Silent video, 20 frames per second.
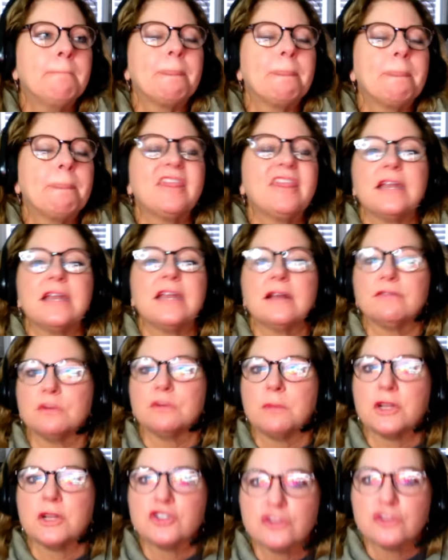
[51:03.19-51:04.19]
They never
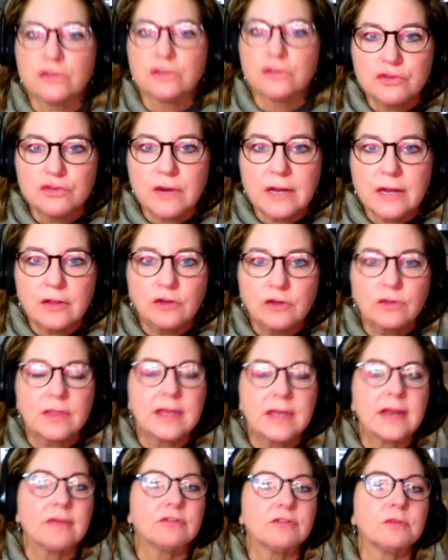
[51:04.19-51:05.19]
measured the trailer. They
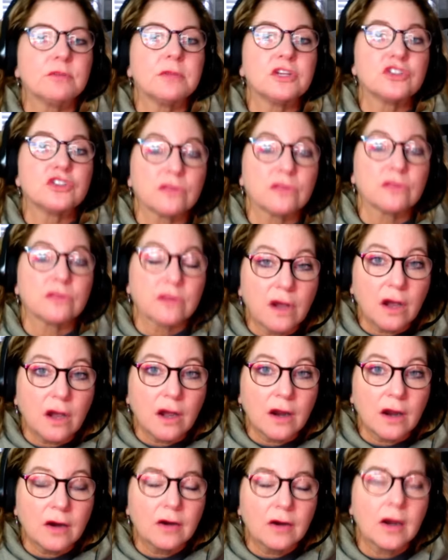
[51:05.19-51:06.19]
never measured the
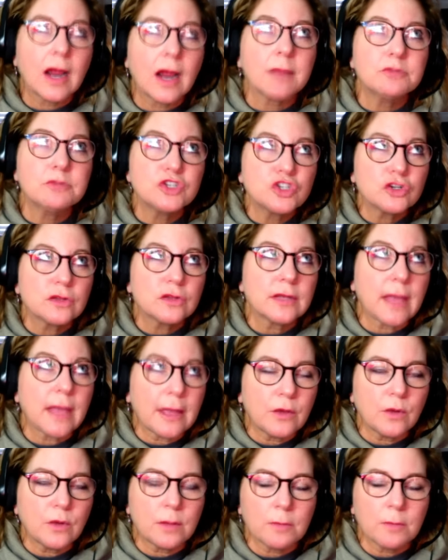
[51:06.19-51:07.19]
car. I'm sure the guy
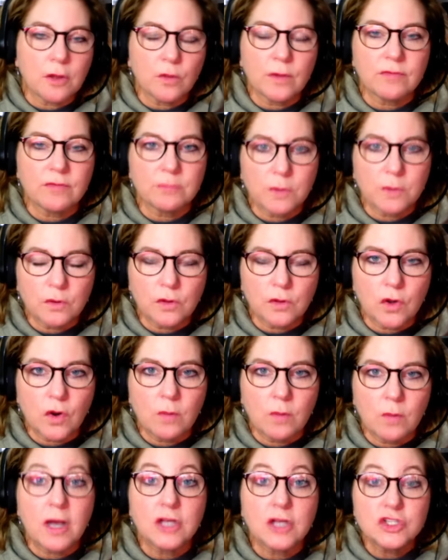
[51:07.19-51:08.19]
who came all the way from
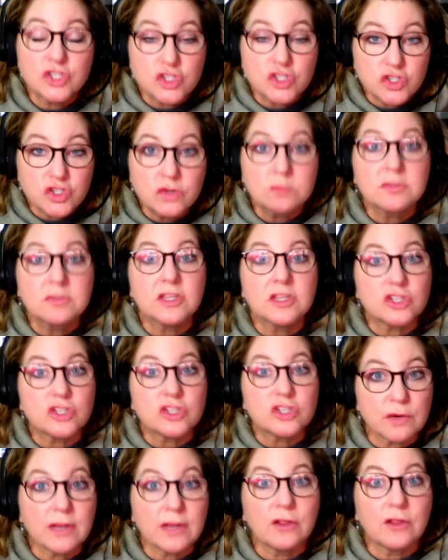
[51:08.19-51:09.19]
Oklahoma assumed that the
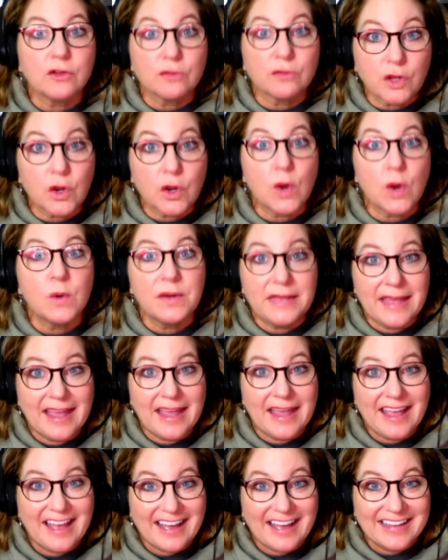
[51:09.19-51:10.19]
trailer that Cody
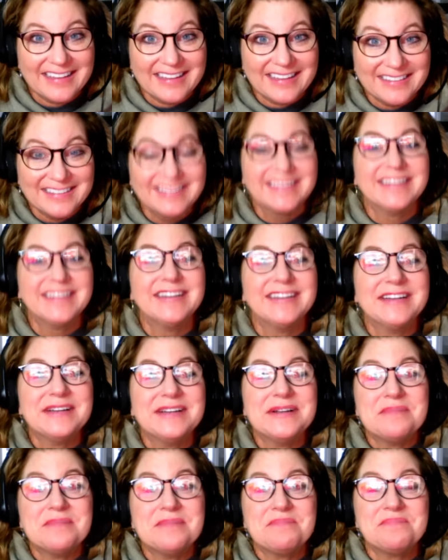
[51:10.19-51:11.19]
had
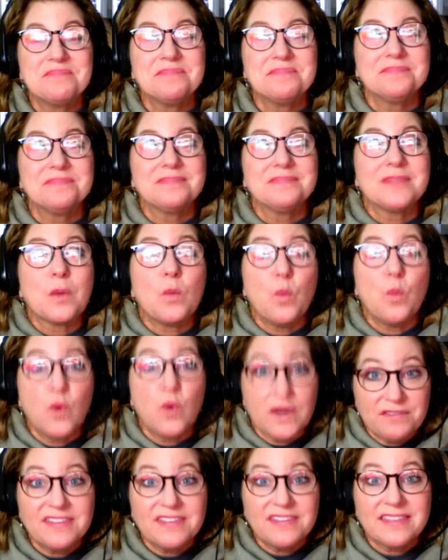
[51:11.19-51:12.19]
would
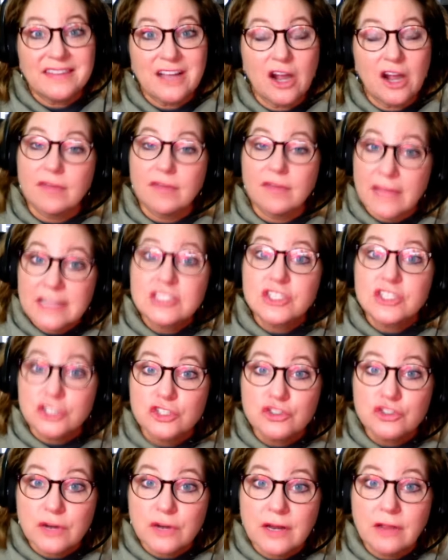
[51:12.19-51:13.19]
fit the car. That's their
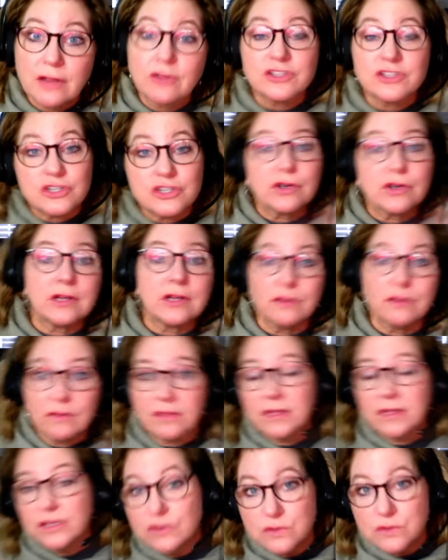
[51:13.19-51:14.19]
trailer. It's a trailer that
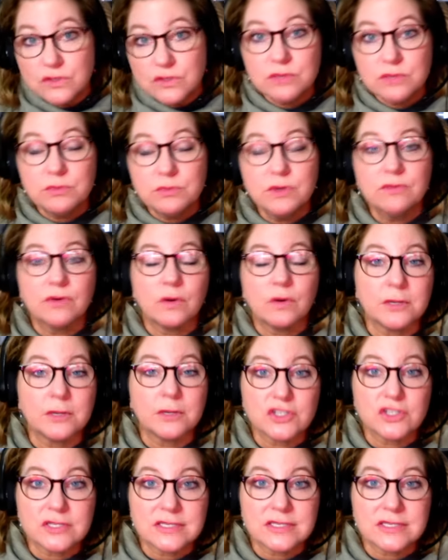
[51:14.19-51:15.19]
they used to move a whole
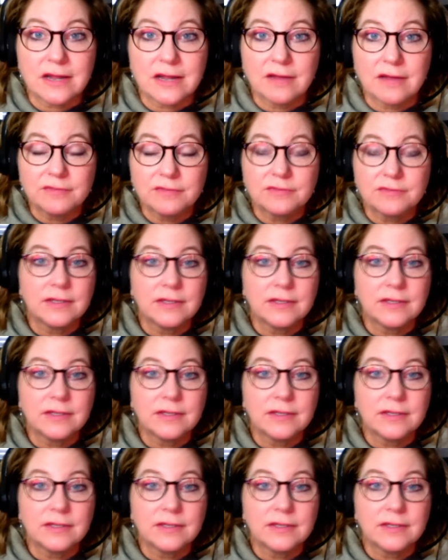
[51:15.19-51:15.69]
bunch of stuff.